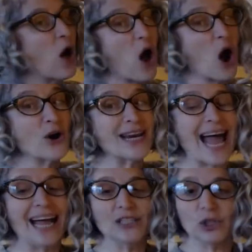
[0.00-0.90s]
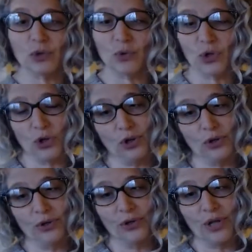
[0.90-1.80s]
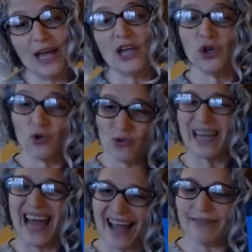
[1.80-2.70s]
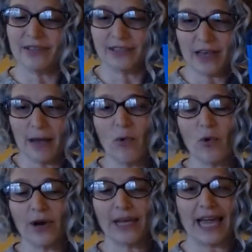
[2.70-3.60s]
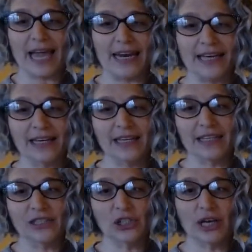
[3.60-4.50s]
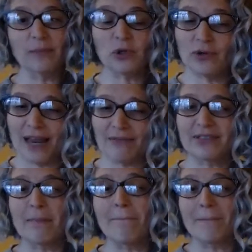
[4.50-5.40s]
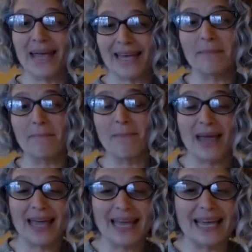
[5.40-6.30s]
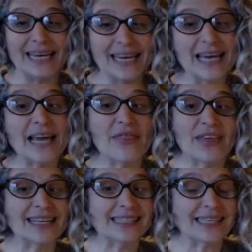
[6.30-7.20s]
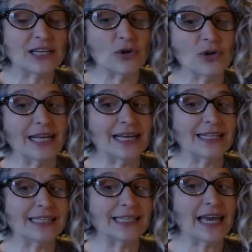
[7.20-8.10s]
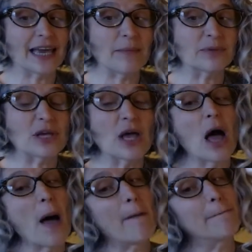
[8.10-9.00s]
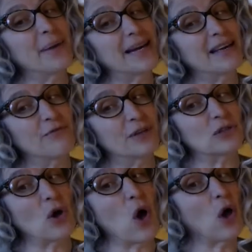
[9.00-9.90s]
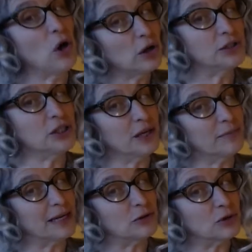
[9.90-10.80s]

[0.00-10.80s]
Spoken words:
are natural. You can have some organic shapes. You can have some man-made things in your landscapes. But if it's all geometric